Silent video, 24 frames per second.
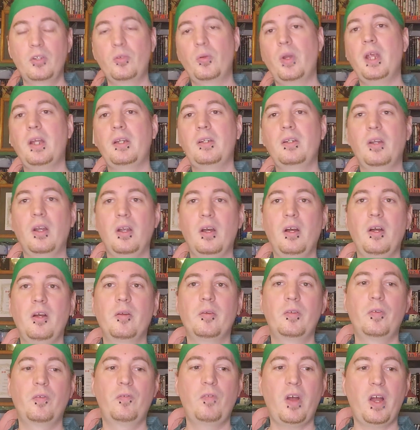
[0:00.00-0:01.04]
director
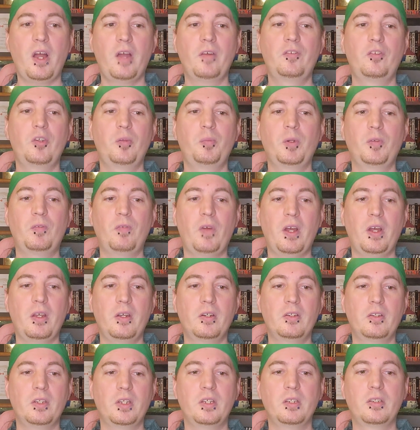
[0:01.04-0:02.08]
of 5 Super
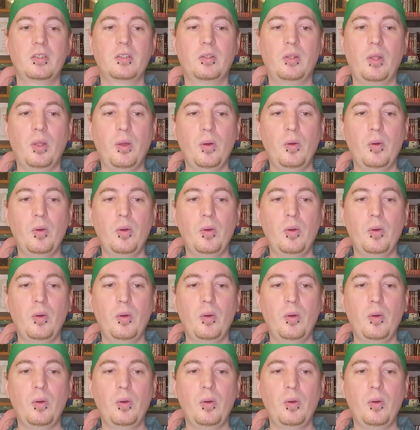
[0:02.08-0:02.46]
Fighters is